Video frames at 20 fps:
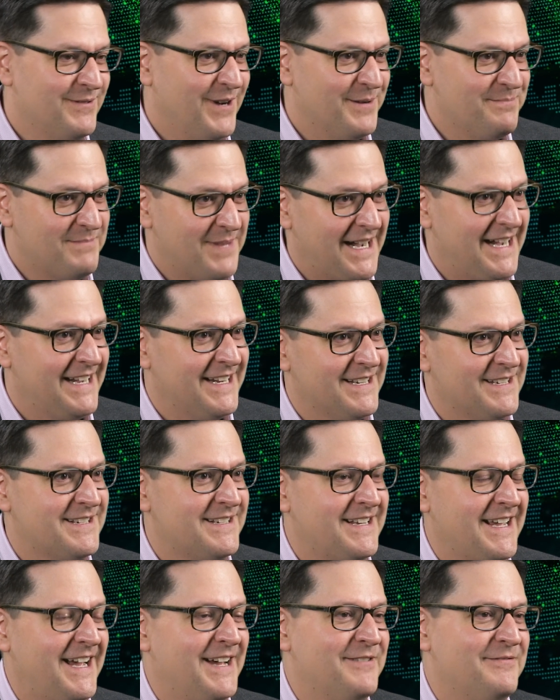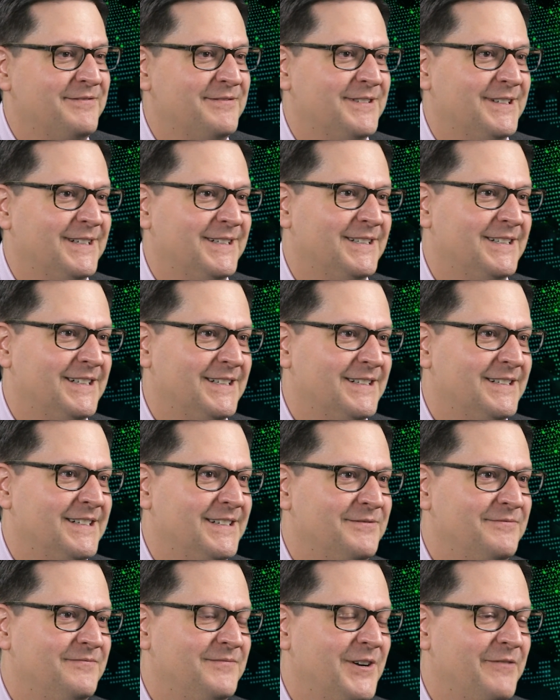unbiased, have
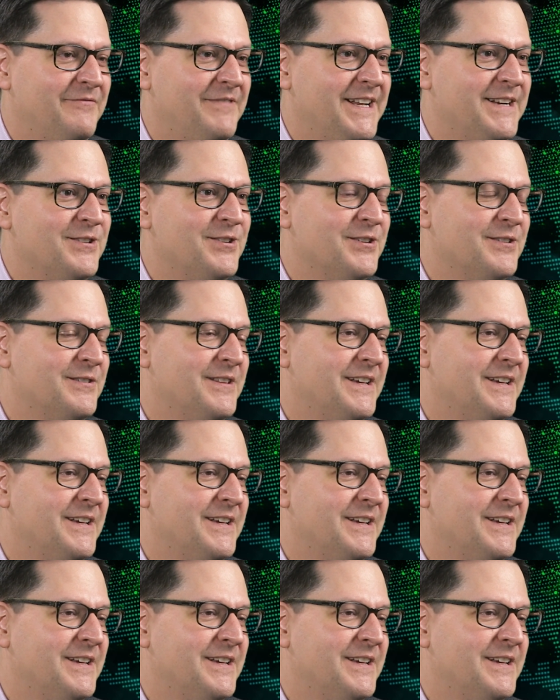a vendor